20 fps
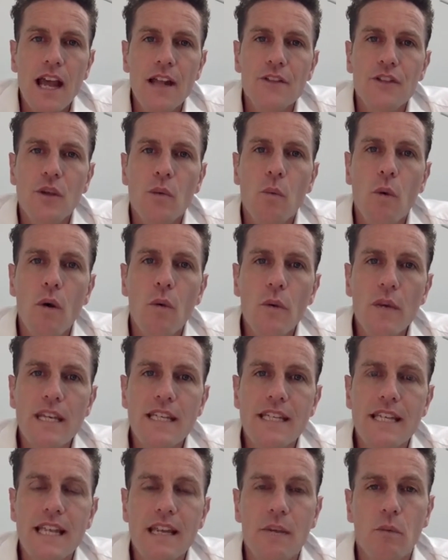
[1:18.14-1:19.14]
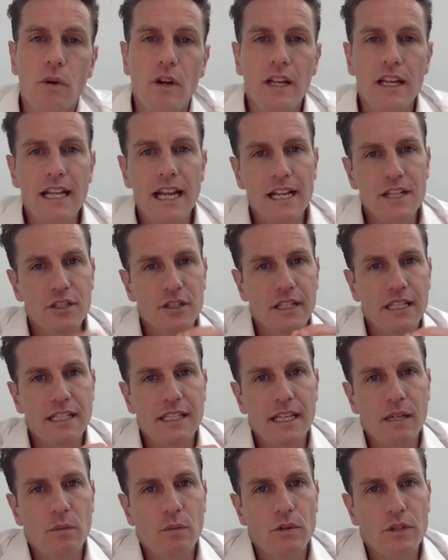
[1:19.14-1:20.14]
And so, what we did, what I actually
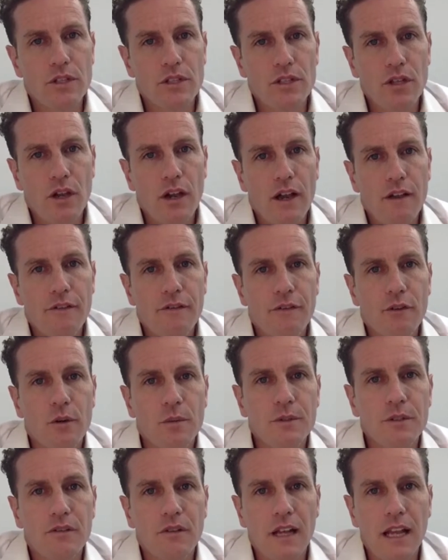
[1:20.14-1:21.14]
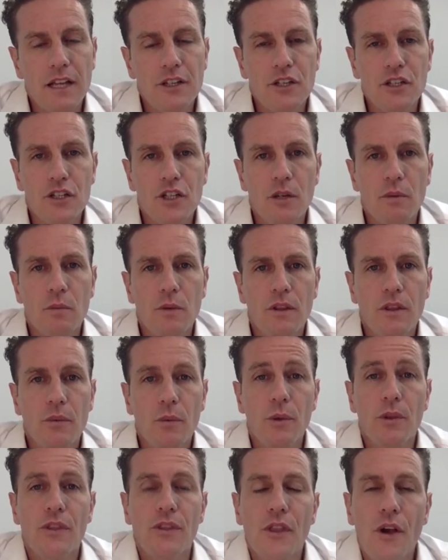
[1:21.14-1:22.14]
did was I formed a relationship with,
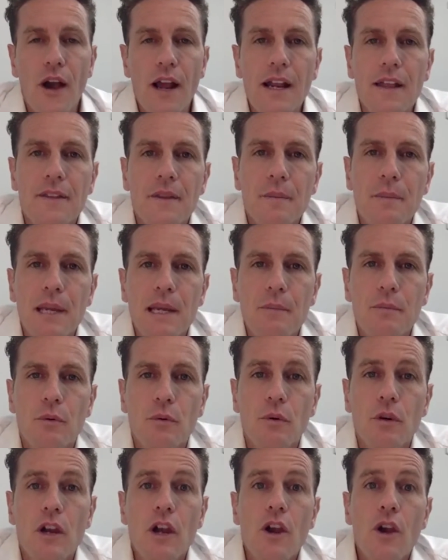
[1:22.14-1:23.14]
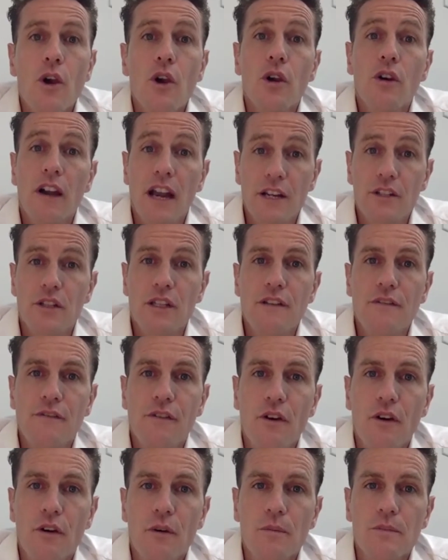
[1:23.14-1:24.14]
with nine other people who are actually
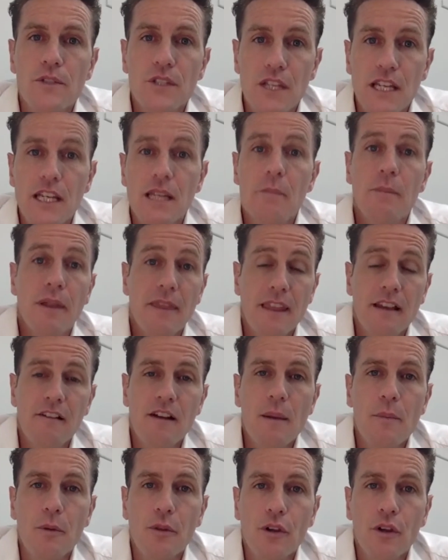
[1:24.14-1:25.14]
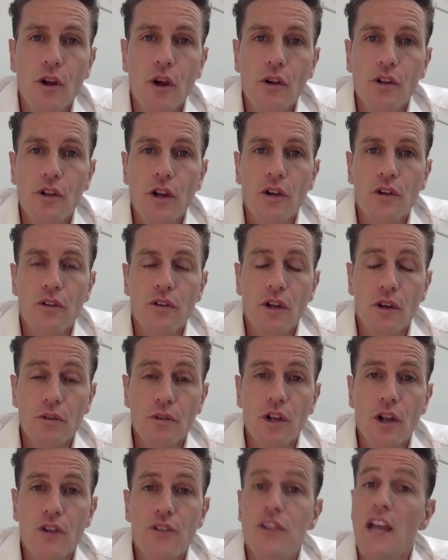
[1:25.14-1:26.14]
from Sydney, but they're up on the
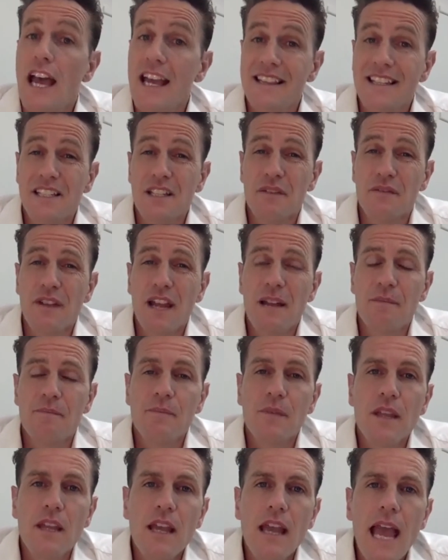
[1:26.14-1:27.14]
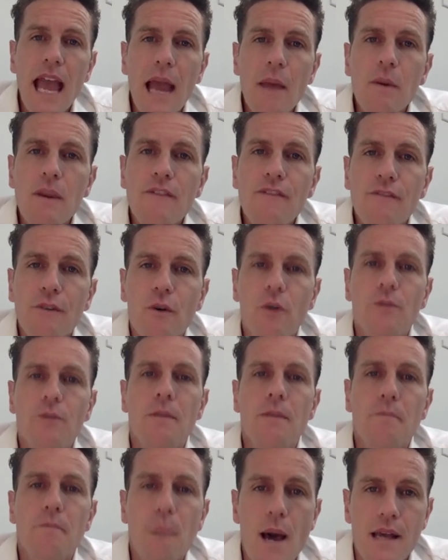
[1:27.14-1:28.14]
Gold Coast at this event. And we formed
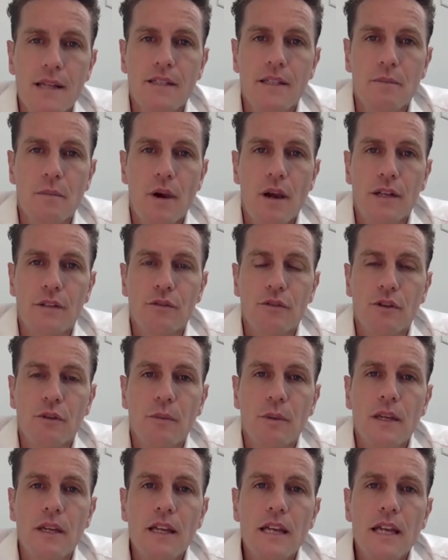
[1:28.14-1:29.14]
a mastermind group.